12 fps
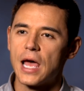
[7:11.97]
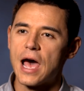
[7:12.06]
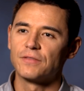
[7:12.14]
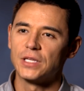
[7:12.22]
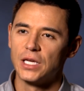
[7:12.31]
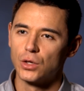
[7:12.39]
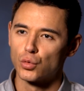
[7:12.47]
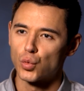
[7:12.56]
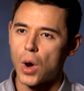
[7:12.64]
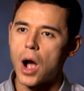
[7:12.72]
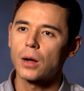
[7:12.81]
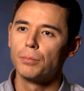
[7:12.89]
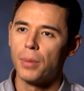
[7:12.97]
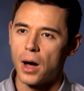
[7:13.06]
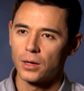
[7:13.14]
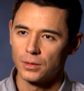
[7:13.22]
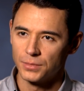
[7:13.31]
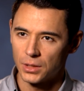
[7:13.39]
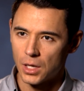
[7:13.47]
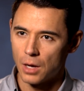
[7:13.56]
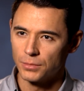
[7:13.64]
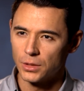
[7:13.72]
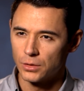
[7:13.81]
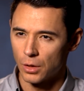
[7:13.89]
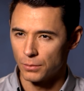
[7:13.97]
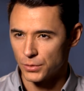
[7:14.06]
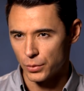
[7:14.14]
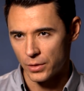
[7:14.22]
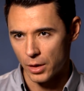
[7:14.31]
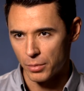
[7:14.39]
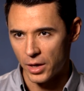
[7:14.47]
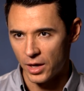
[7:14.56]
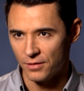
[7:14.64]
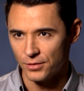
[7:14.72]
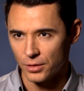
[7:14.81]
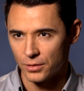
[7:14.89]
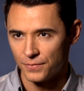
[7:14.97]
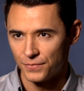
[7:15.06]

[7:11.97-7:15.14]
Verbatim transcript: have to hit rock bottom to come to terms with their behavior.